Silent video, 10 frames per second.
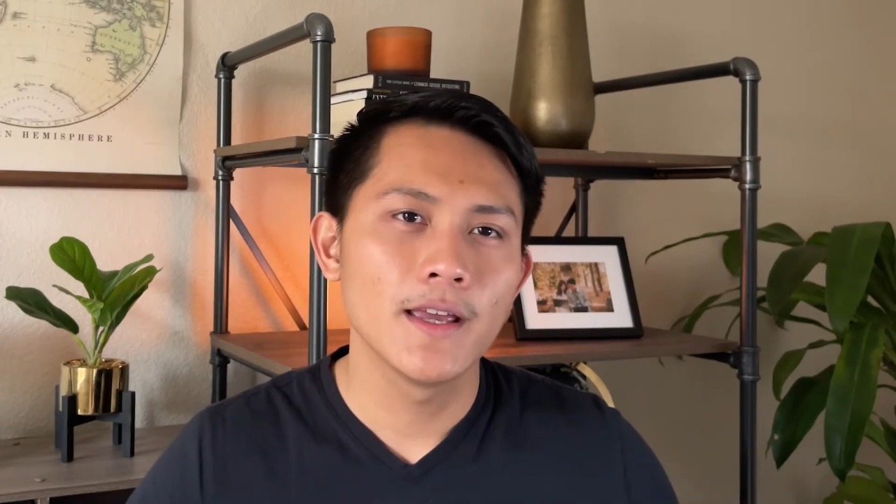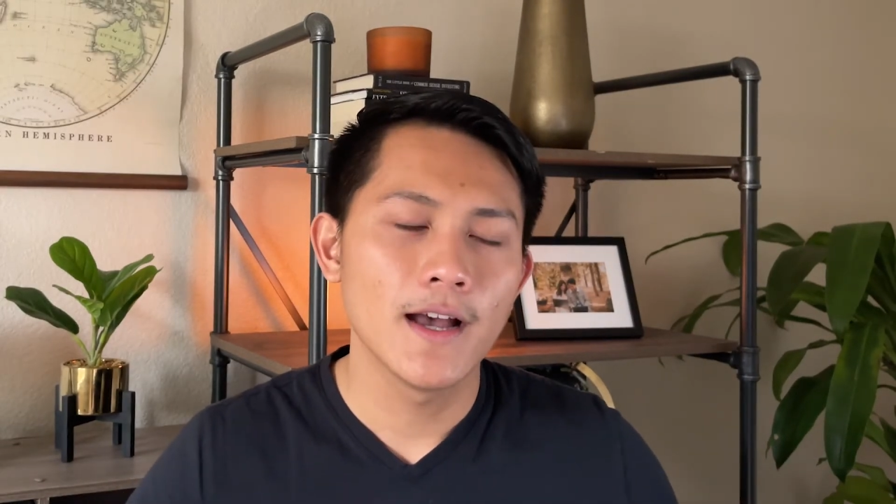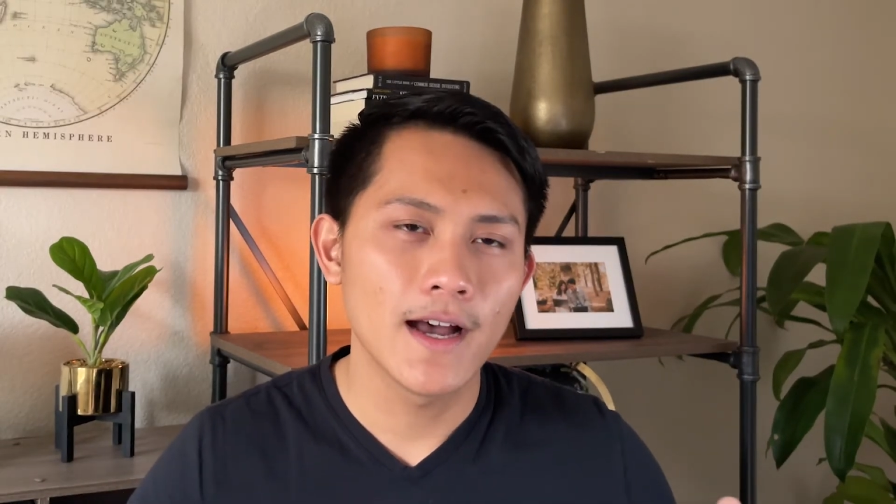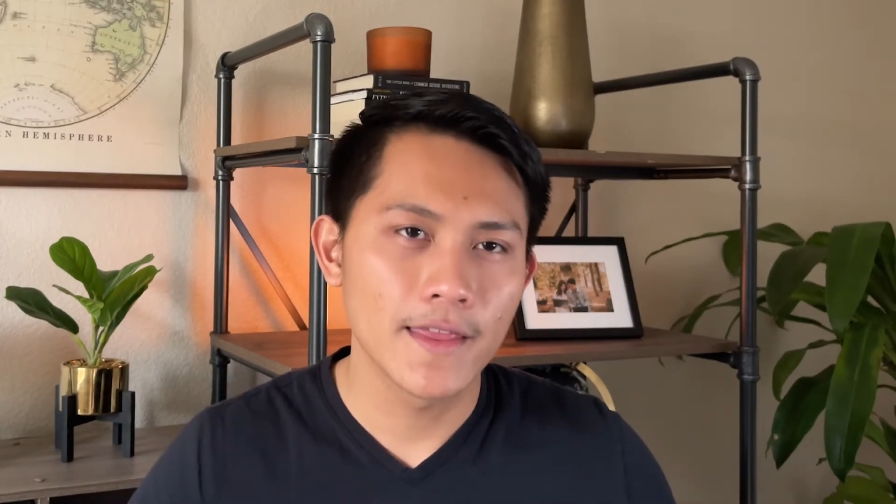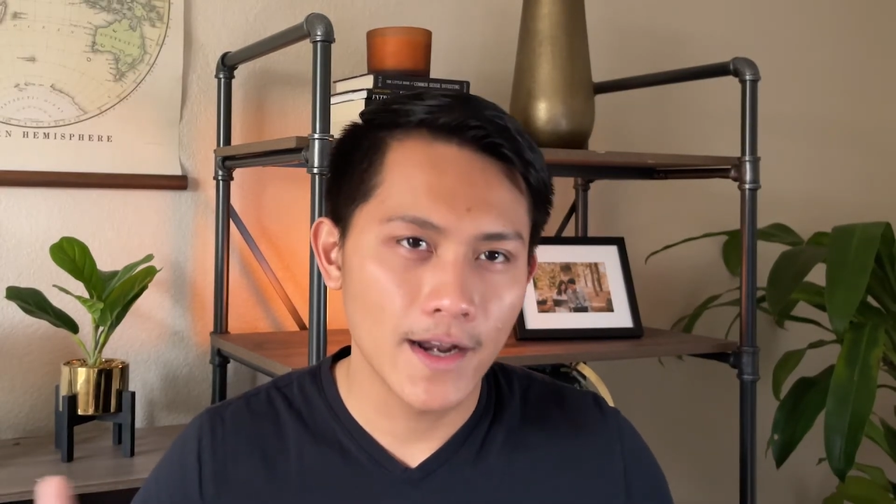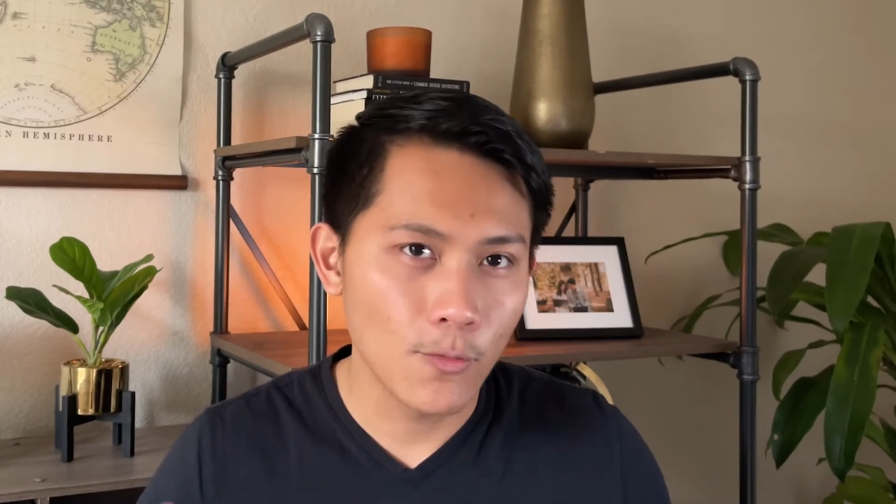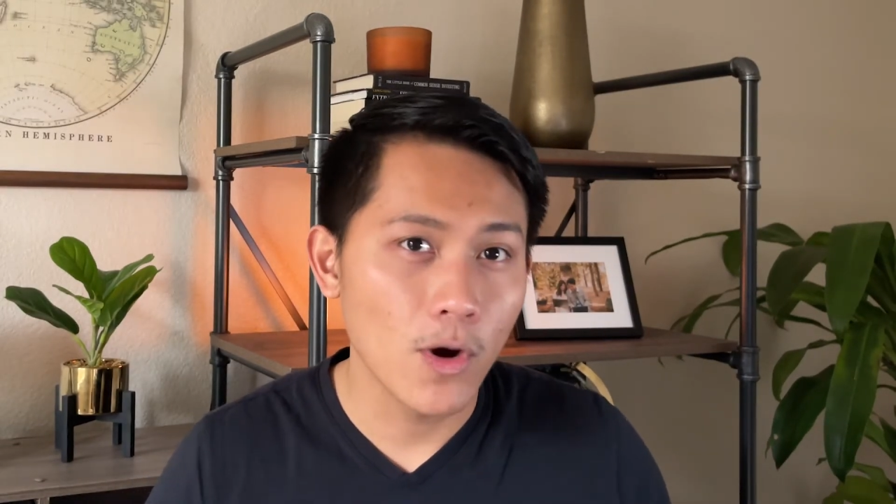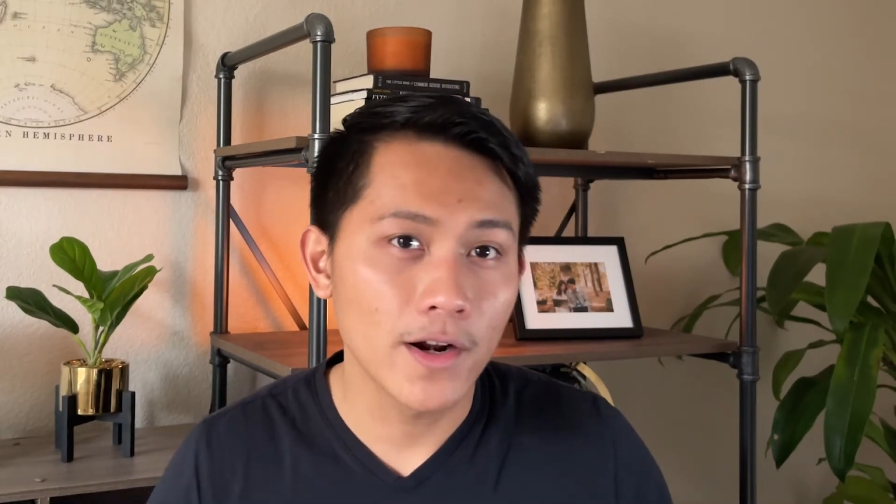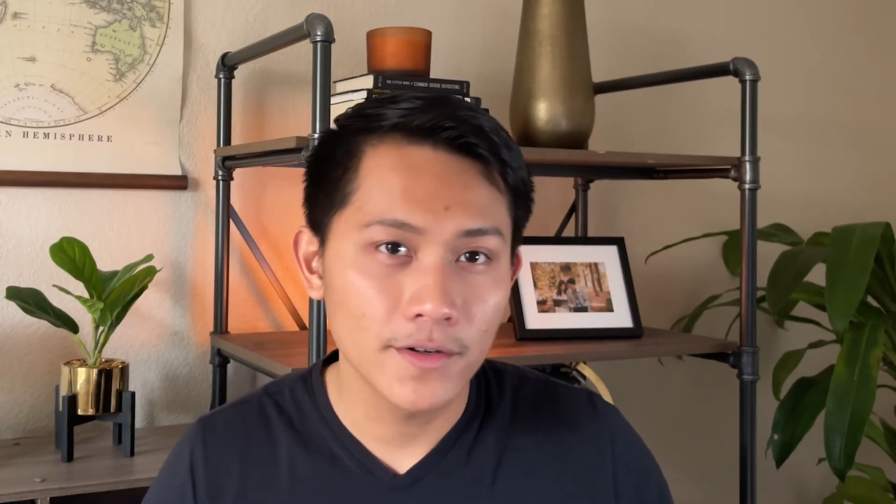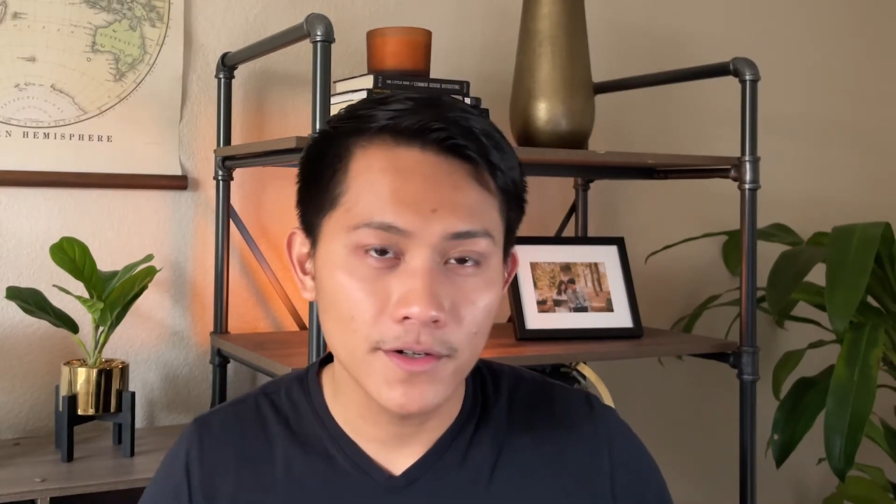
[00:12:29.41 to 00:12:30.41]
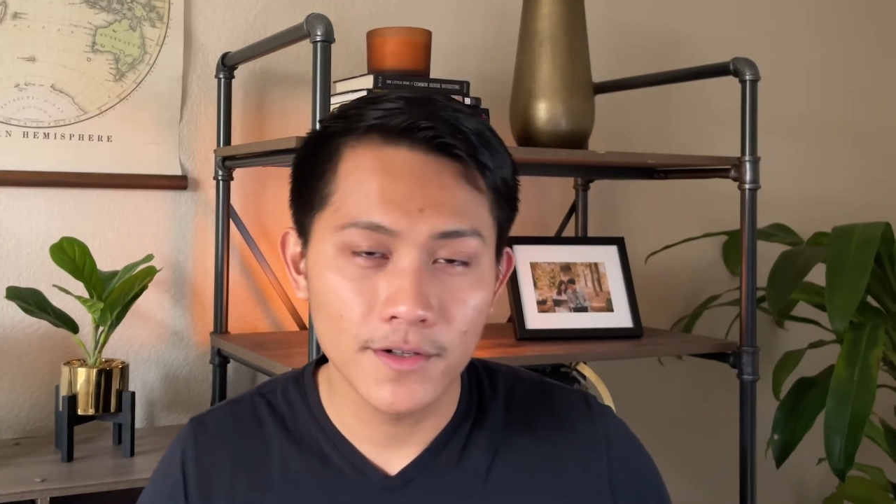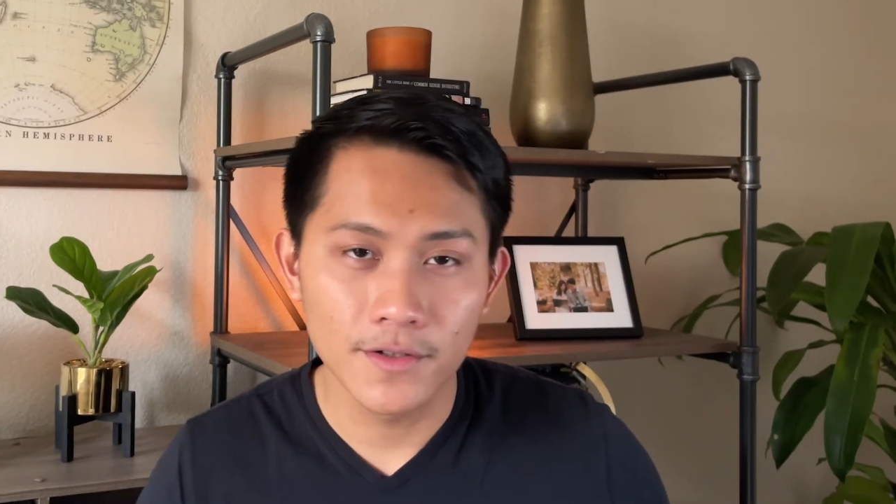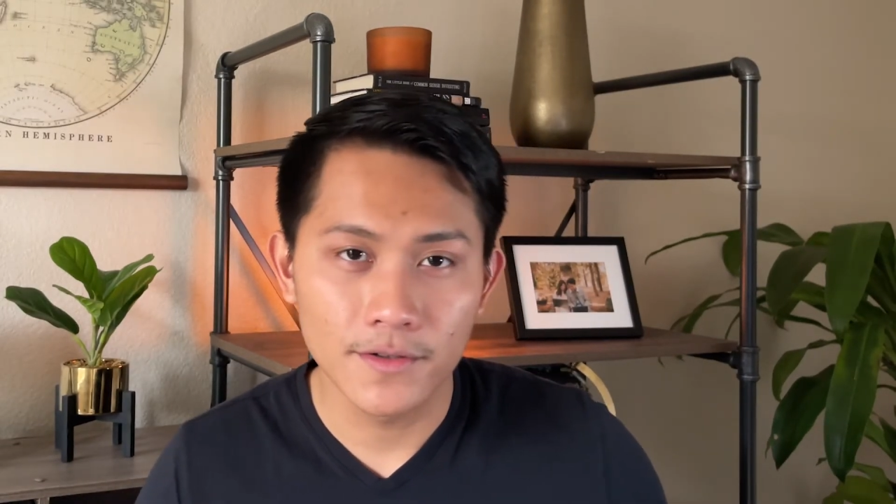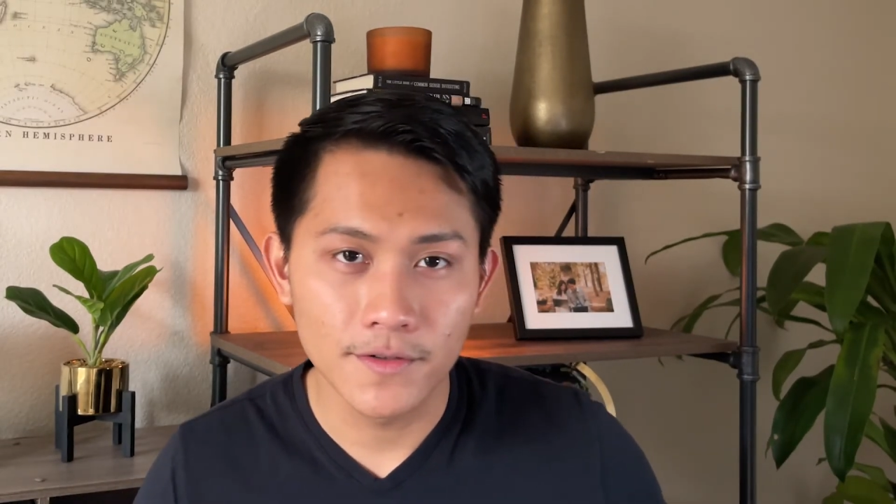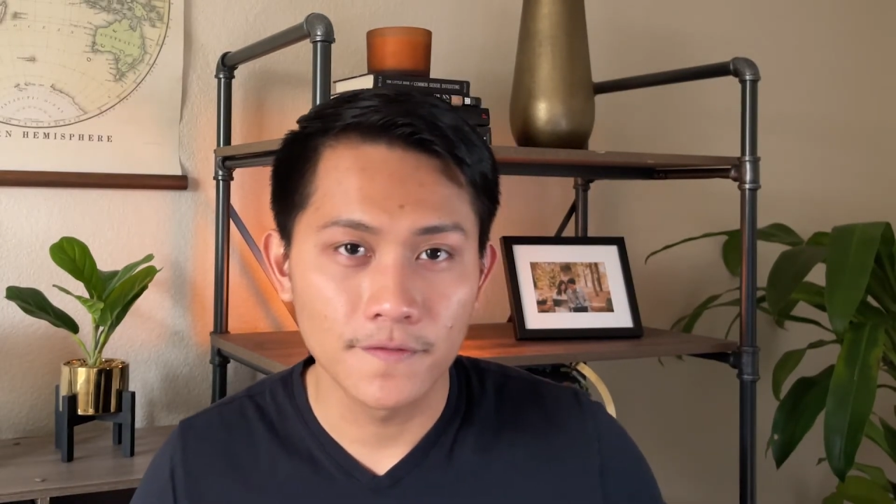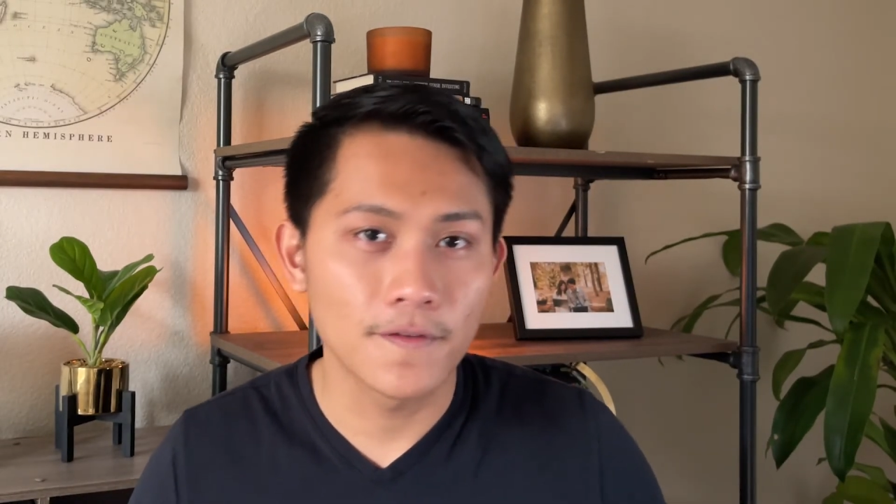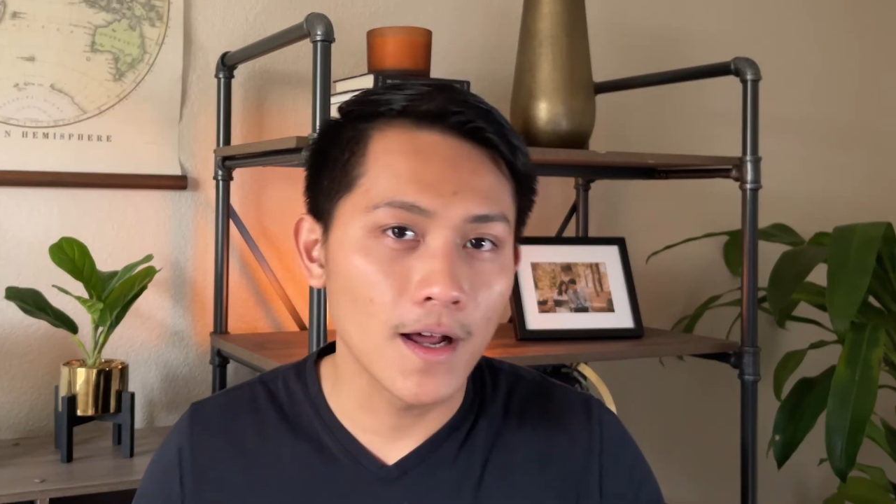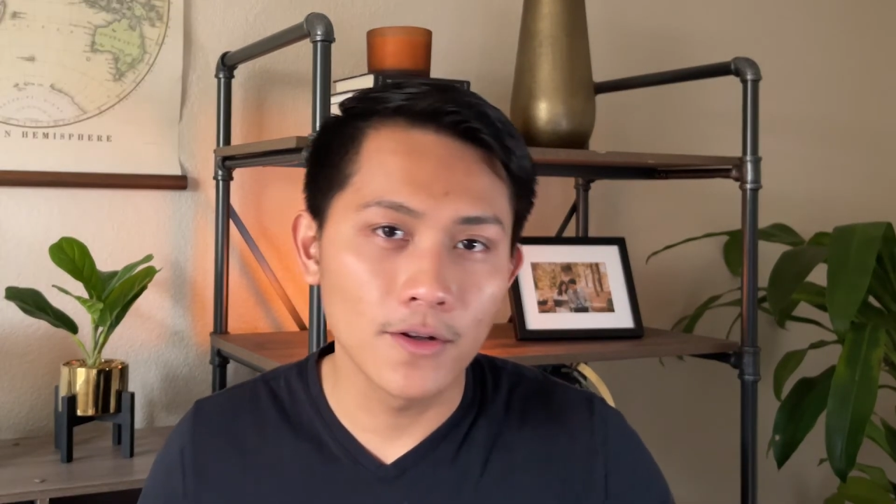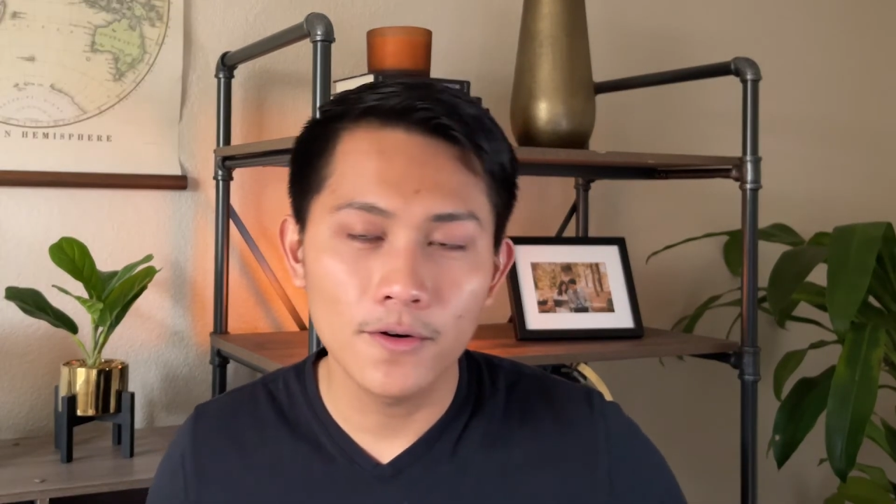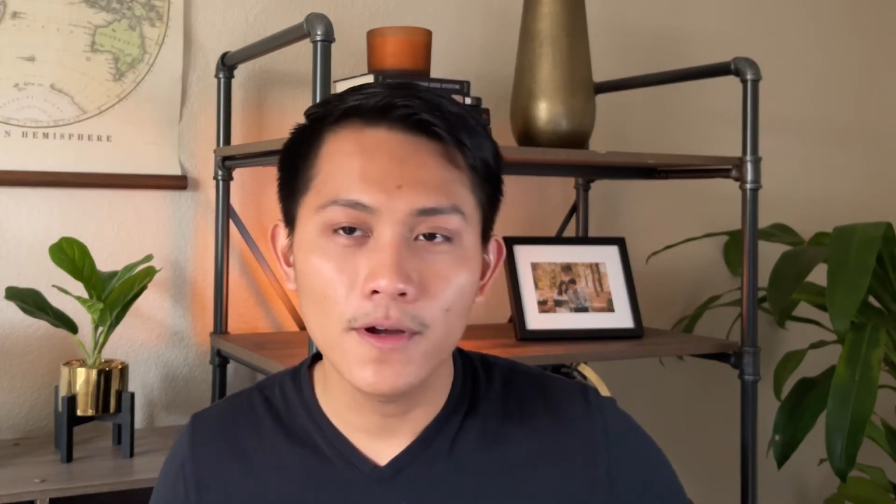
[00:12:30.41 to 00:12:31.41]
that I wanted her to
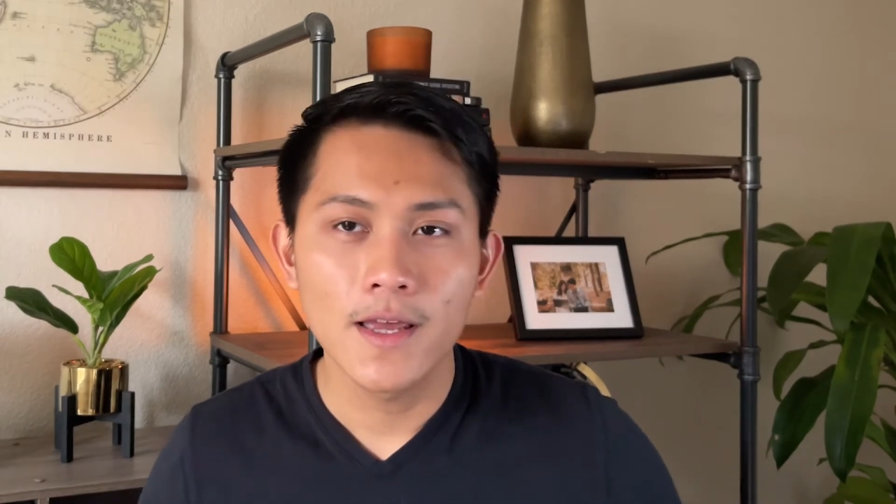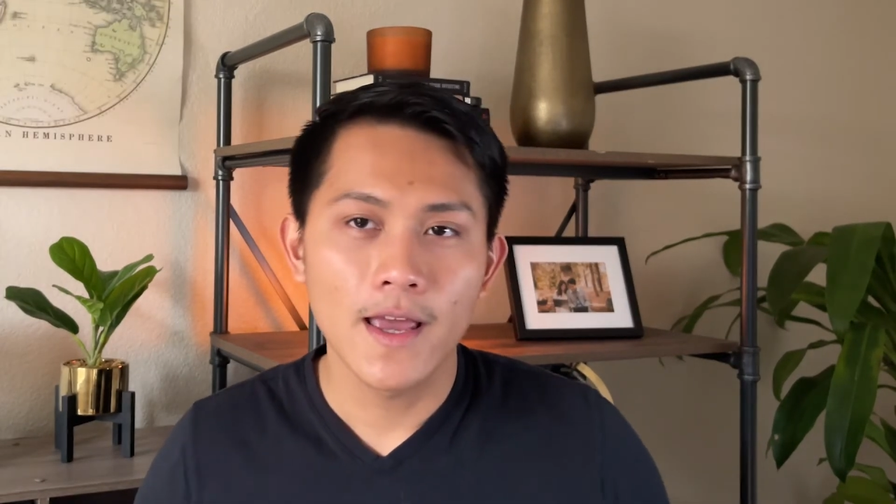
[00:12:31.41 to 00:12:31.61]
follow.